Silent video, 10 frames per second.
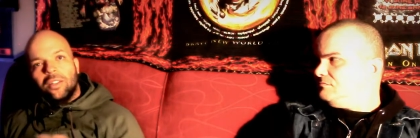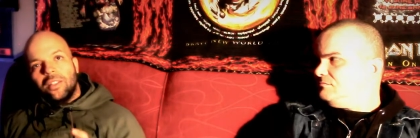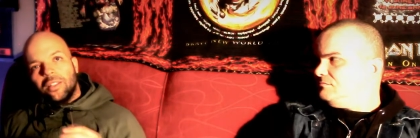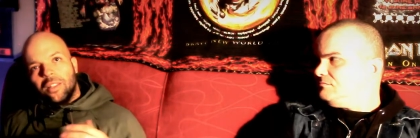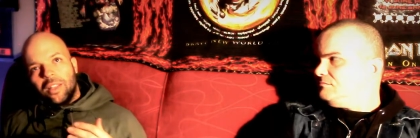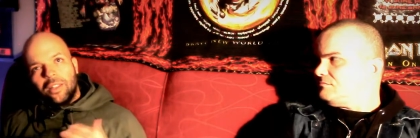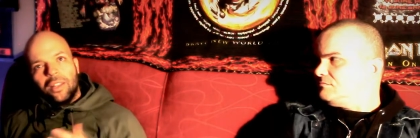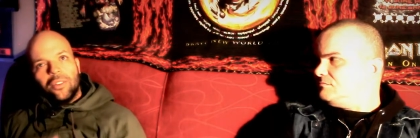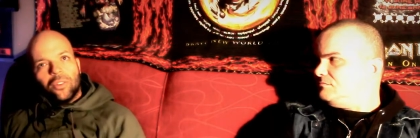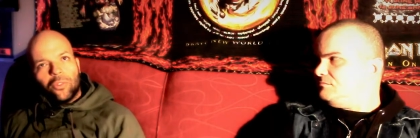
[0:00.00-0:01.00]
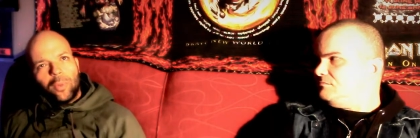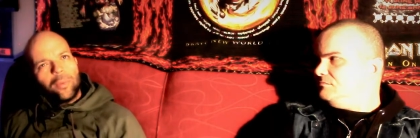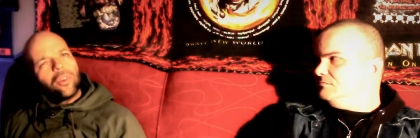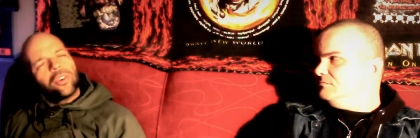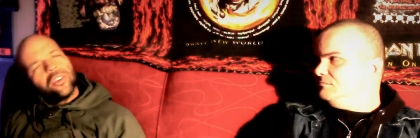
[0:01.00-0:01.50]
Speaker 1: Uh, and, and you
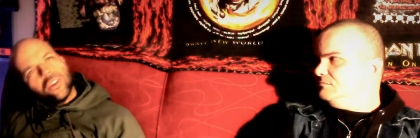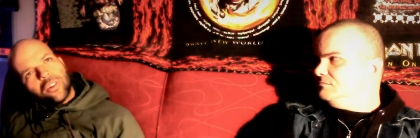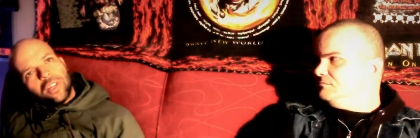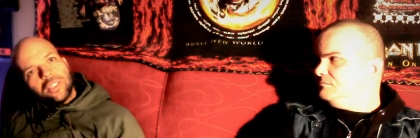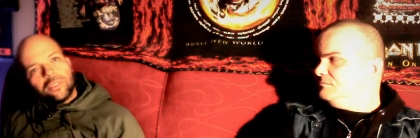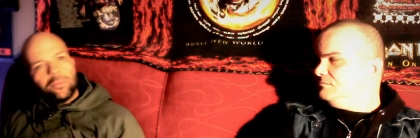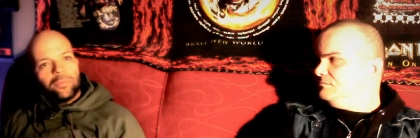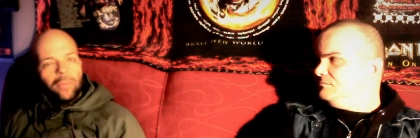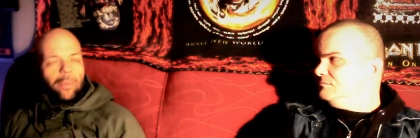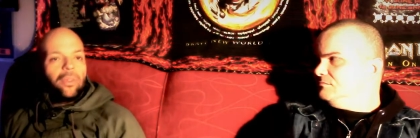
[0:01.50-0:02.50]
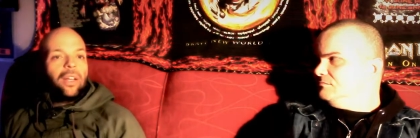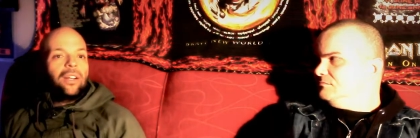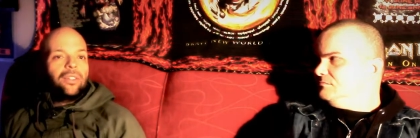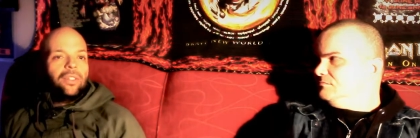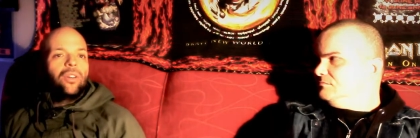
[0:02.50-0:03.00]
people that are curious, people
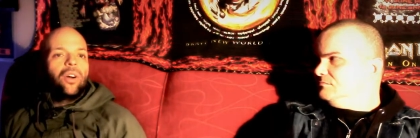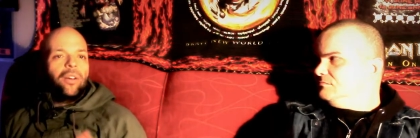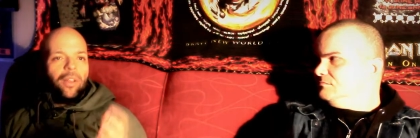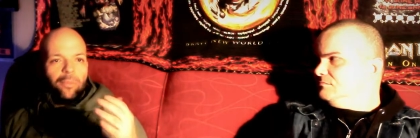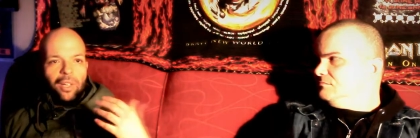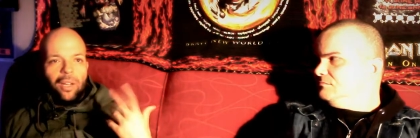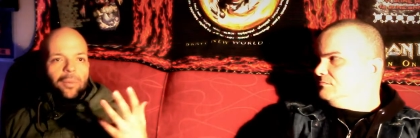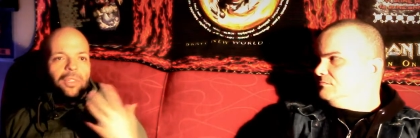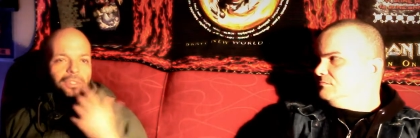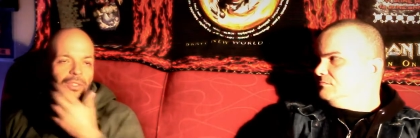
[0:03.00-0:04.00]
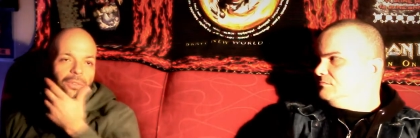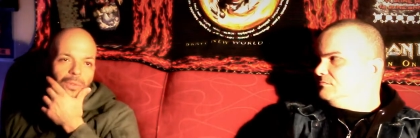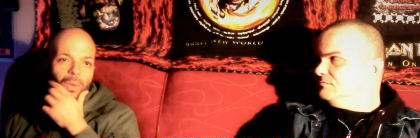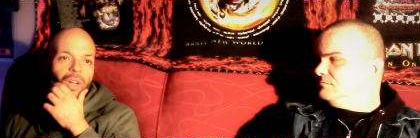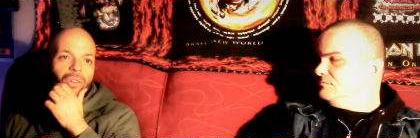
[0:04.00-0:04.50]
that you know have been coming to see you
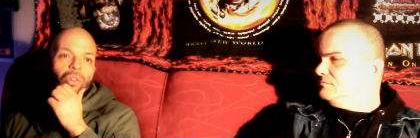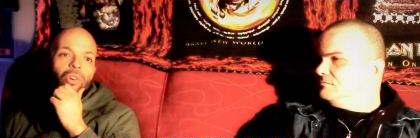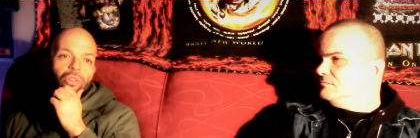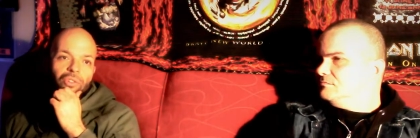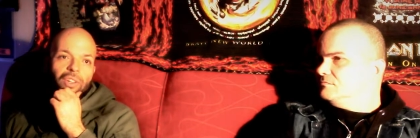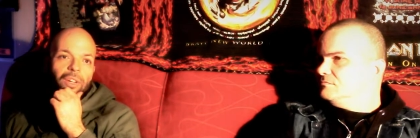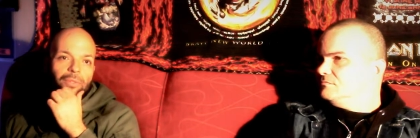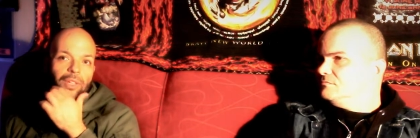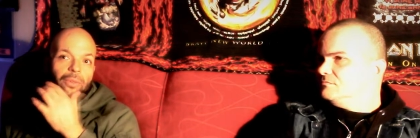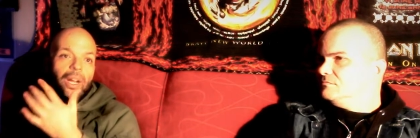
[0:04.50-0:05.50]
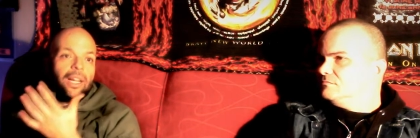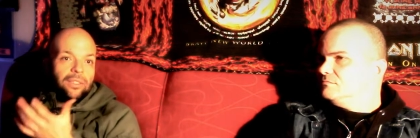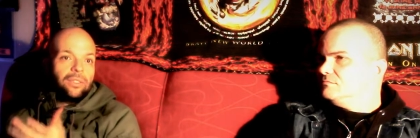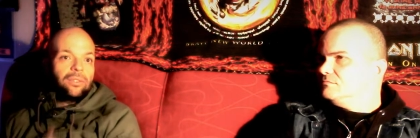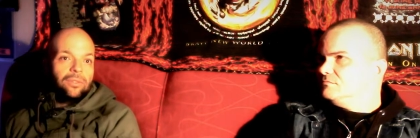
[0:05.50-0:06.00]
for a while and know your stuff, like
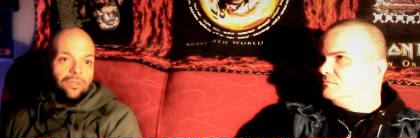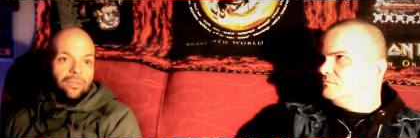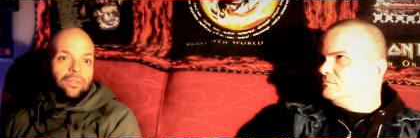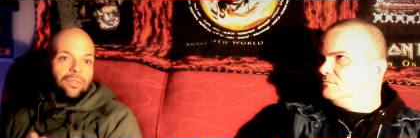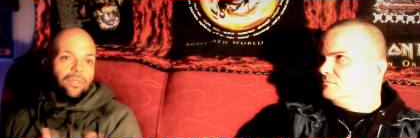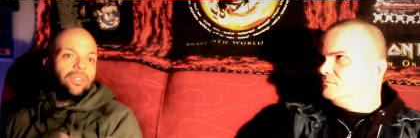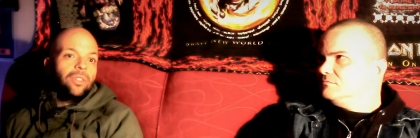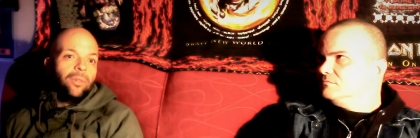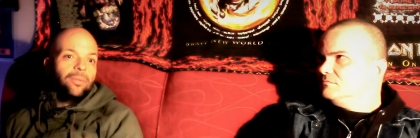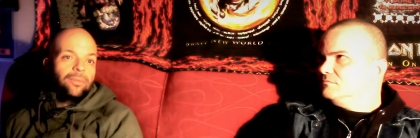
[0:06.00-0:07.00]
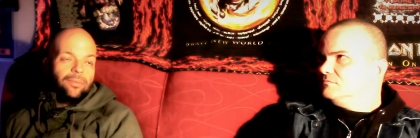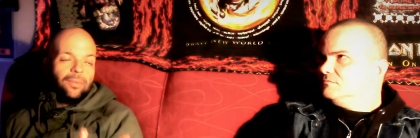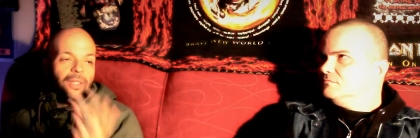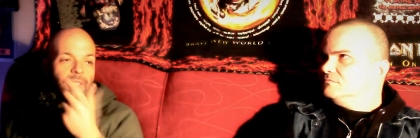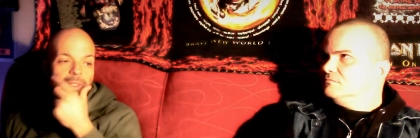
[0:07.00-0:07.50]
reacting, you know,
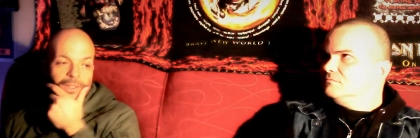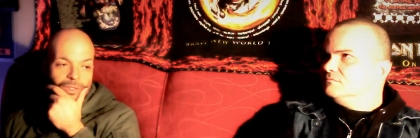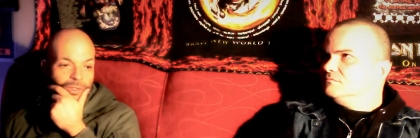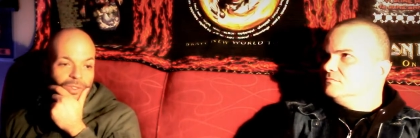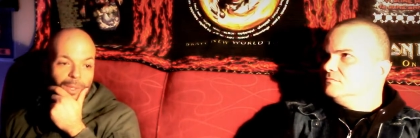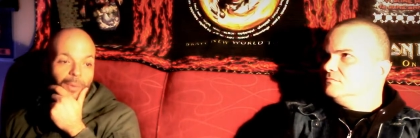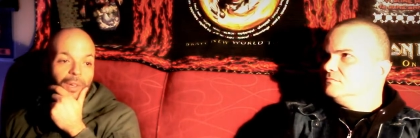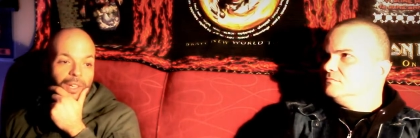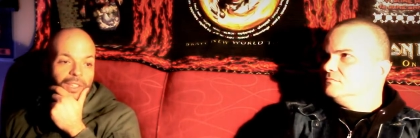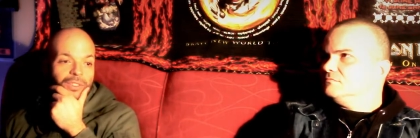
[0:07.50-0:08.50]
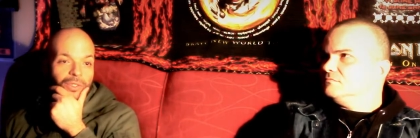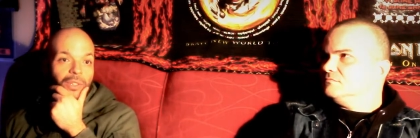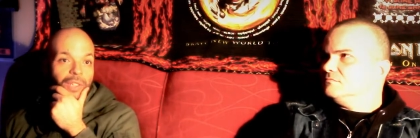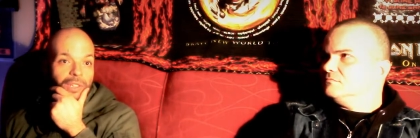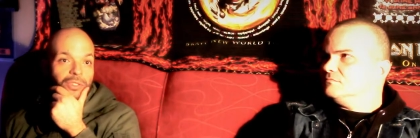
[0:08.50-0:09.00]
uh, a certain type of way that lets you
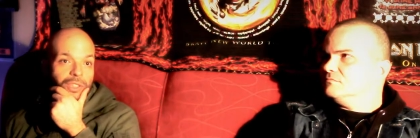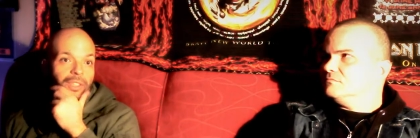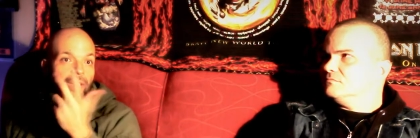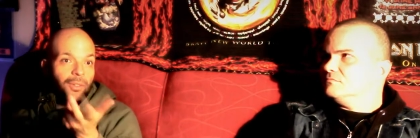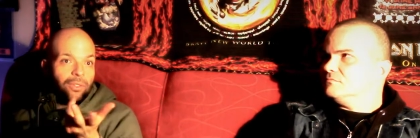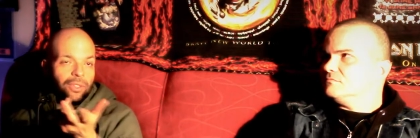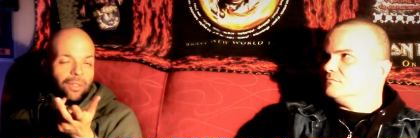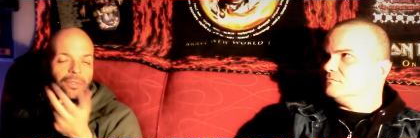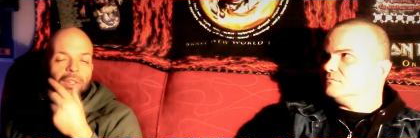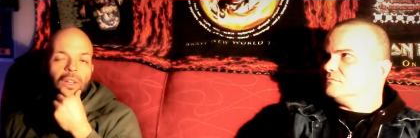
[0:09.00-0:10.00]
know, like, oh shit, they know our stuff.